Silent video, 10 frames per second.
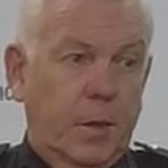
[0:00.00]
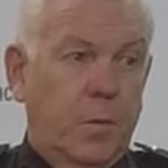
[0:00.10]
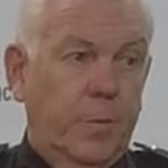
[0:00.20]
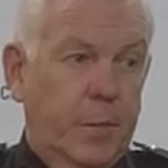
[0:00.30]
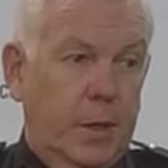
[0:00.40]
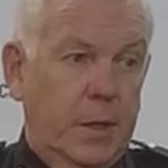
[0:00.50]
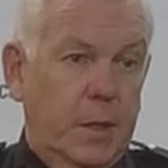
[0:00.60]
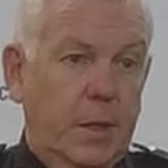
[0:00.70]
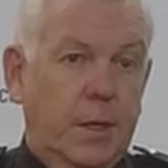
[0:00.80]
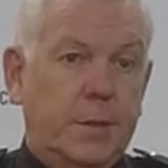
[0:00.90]
equipment
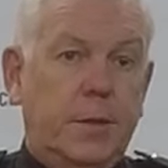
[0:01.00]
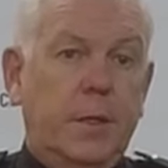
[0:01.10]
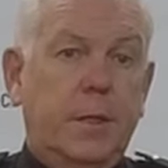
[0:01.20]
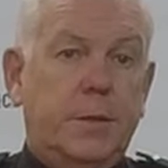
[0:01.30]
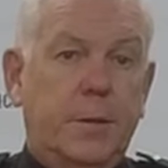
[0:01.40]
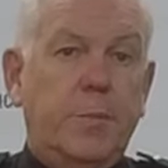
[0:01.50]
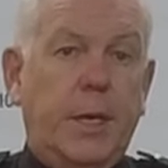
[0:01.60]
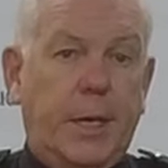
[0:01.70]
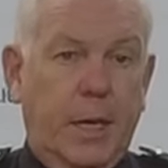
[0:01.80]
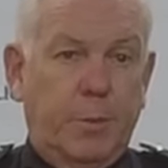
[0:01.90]
is
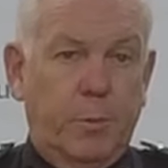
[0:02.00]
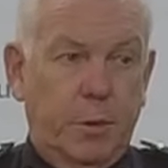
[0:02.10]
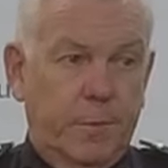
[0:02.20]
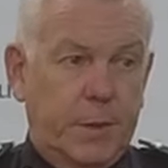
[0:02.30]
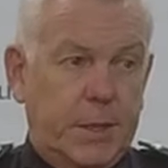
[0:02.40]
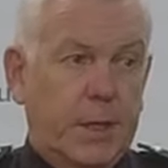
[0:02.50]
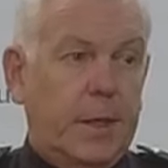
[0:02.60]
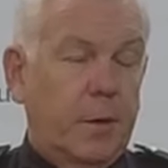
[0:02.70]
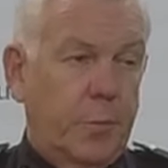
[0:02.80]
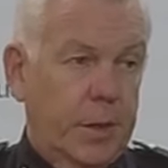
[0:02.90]
simply capable of
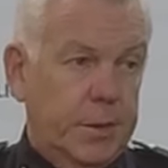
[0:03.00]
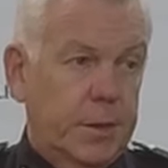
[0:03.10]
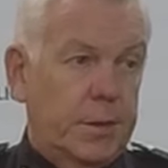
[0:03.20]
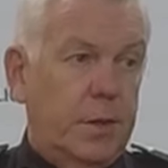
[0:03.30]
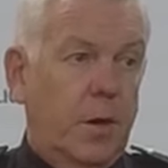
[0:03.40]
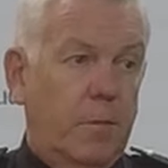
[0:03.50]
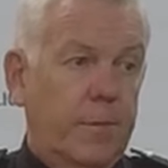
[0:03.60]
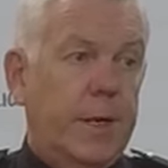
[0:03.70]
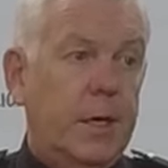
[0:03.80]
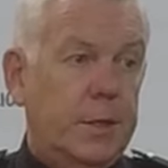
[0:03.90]
detecting the presence of
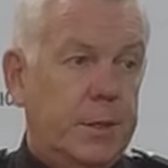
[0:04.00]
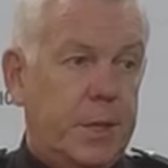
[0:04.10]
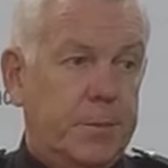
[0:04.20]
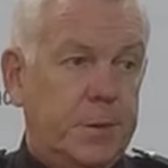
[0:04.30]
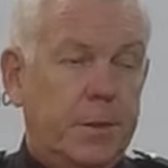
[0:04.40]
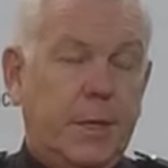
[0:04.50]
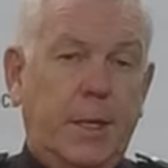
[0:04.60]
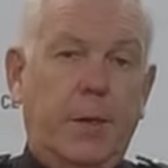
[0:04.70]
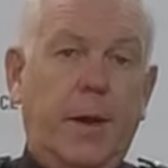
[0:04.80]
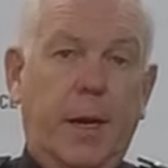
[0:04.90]
an illicit substance,
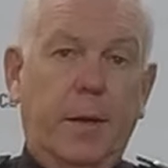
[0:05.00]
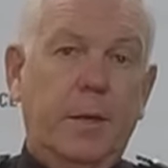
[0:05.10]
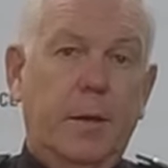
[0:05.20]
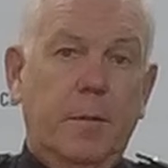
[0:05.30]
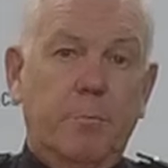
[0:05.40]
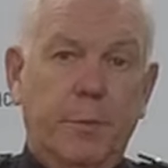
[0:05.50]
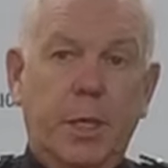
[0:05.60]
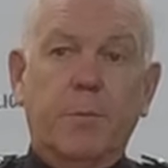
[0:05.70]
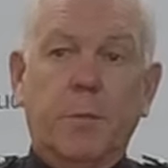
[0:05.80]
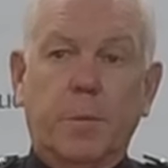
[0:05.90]
and there are
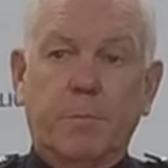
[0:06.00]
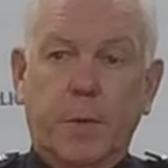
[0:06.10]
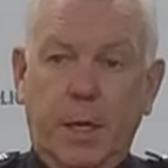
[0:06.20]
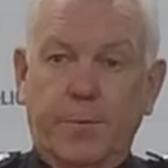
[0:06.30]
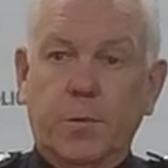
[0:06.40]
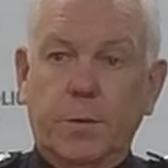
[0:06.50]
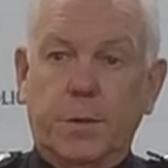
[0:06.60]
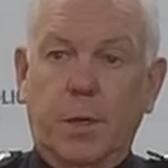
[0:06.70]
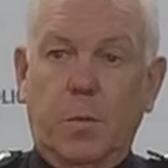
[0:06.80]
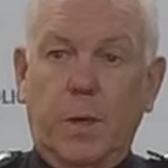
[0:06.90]
minimum
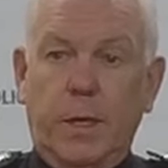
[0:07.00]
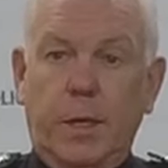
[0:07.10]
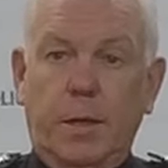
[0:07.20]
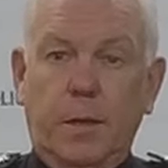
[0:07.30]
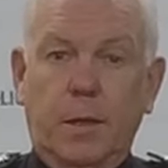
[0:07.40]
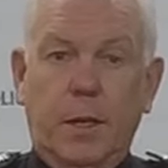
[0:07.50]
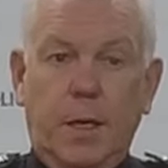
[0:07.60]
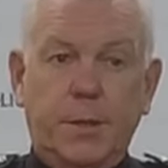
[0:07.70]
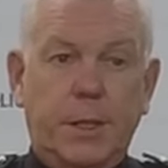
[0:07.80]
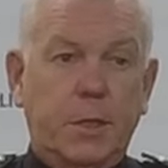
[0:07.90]
levels that we
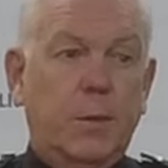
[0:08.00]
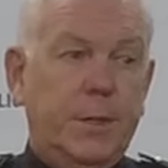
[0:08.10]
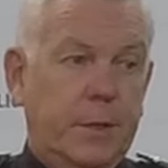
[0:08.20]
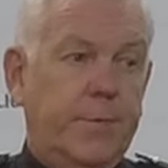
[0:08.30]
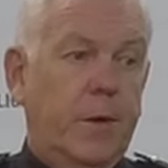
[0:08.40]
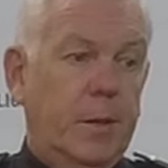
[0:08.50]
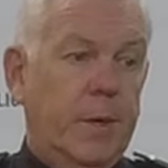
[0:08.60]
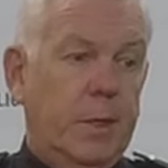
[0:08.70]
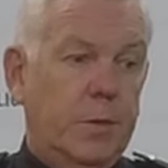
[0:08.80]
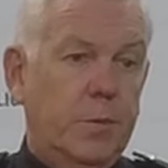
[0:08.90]
seek to identify to
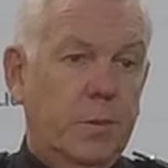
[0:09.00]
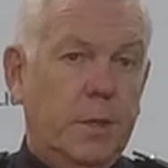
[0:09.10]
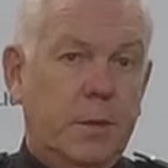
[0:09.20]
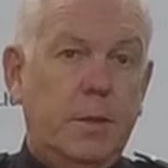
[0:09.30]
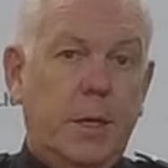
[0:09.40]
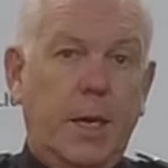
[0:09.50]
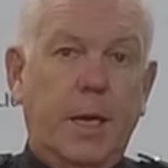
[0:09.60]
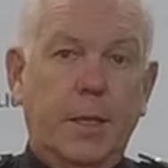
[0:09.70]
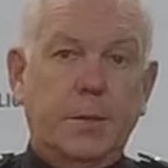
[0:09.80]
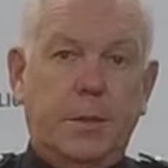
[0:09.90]
make sure that it
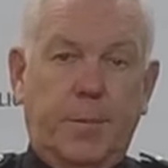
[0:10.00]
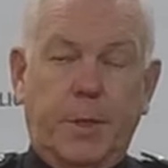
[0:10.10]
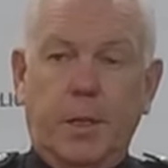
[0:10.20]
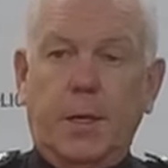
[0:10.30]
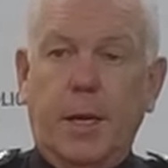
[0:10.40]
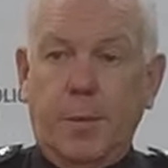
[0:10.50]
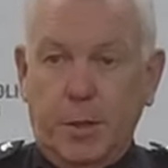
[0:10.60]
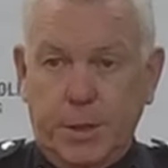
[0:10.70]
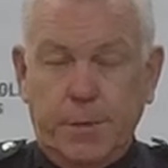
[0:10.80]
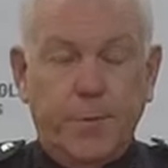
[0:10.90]
is something that can be
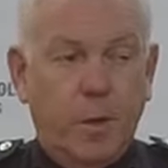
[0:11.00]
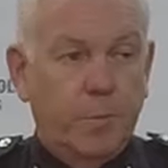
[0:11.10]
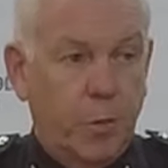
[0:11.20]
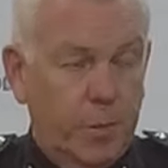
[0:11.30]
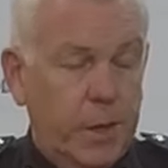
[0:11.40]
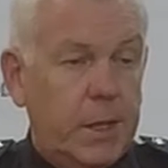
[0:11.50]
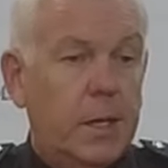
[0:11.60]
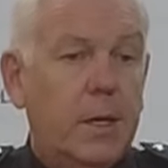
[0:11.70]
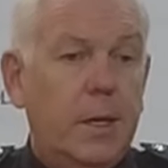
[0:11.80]
identified properly.